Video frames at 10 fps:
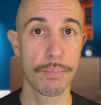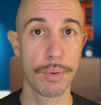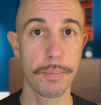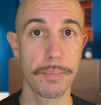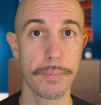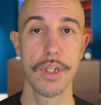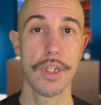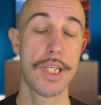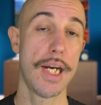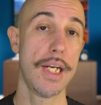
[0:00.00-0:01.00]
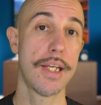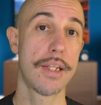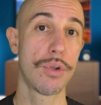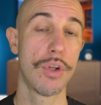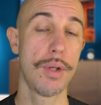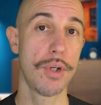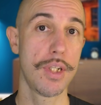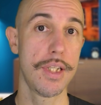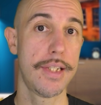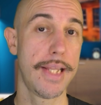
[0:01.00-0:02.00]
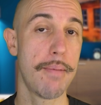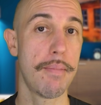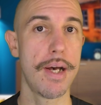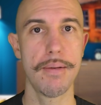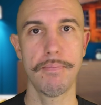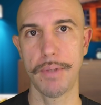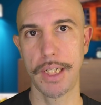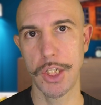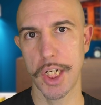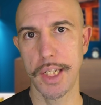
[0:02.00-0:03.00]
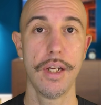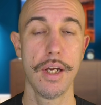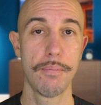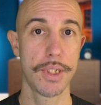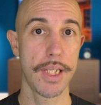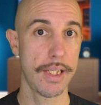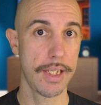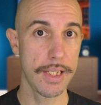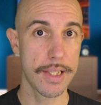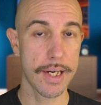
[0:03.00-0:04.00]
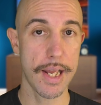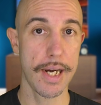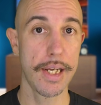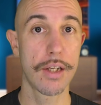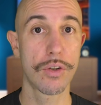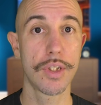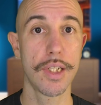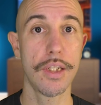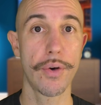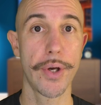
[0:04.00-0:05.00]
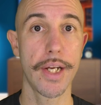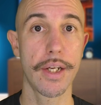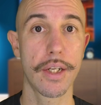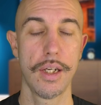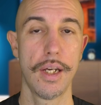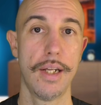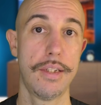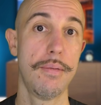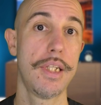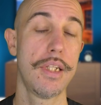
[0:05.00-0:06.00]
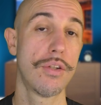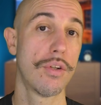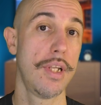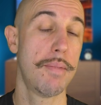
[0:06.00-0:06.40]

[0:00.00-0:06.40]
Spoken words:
If you build this kind of system in the garden, you can bury the container.